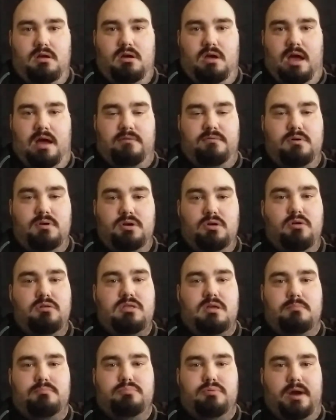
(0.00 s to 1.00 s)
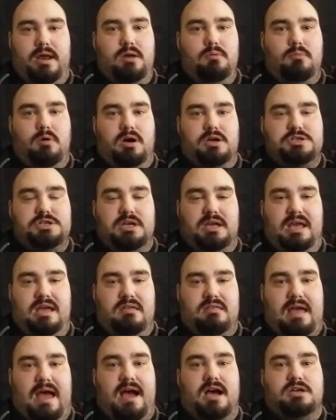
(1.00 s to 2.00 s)
Everyone knows that brainwashing
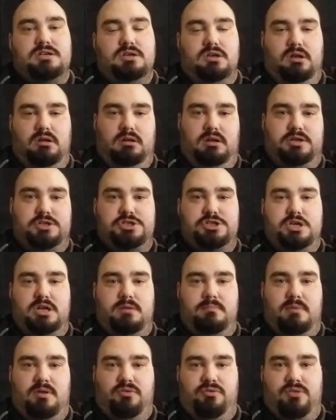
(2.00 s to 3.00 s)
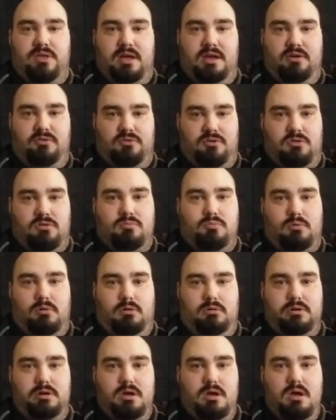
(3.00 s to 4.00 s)
is actually a legitimate thing in this
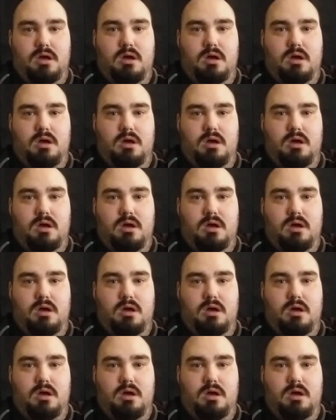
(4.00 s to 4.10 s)
world,